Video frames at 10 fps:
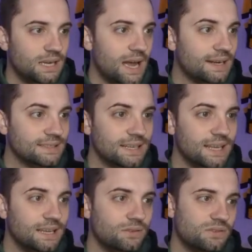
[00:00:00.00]

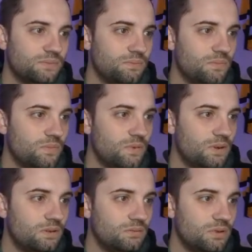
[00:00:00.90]
Annesley,
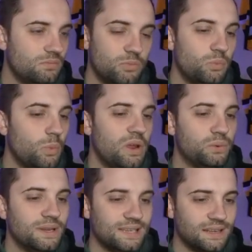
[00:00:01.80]
we're
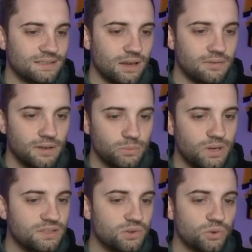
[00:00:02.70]
3 seconds over. We
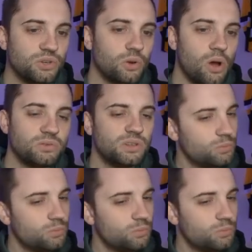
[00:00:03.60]
need to score 2 goals.